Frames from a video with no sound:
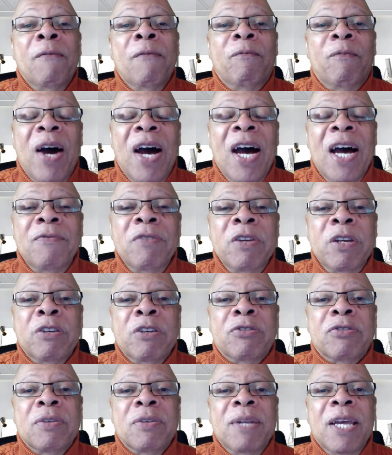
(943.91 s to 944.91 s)
5
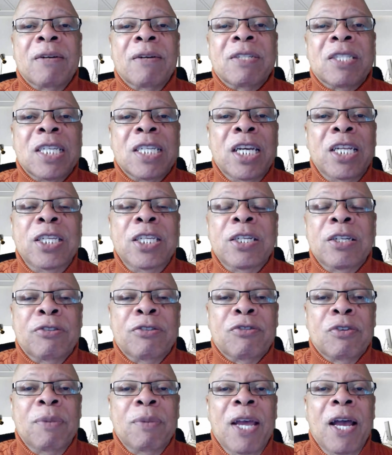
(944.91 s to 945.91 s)
years from now, 10 years
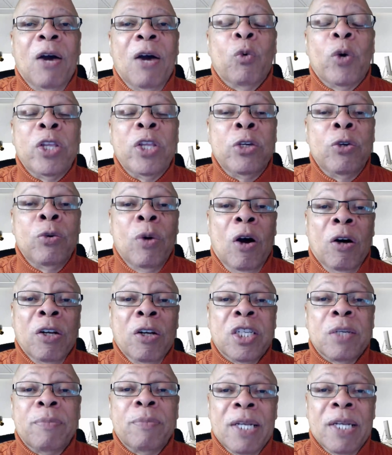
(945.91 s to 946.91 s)
from now, when you
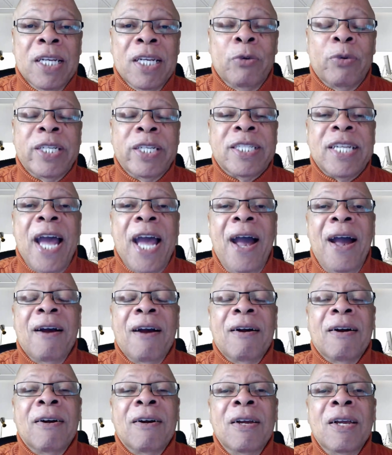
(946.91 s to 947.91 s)
ultimately
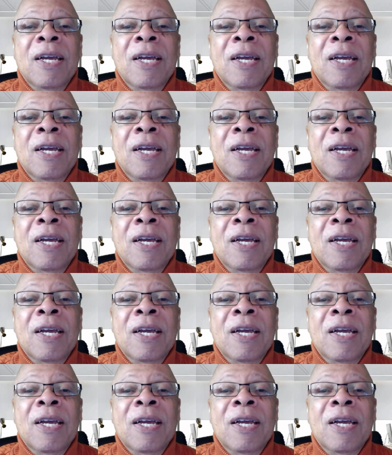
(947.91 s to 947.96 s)
retire.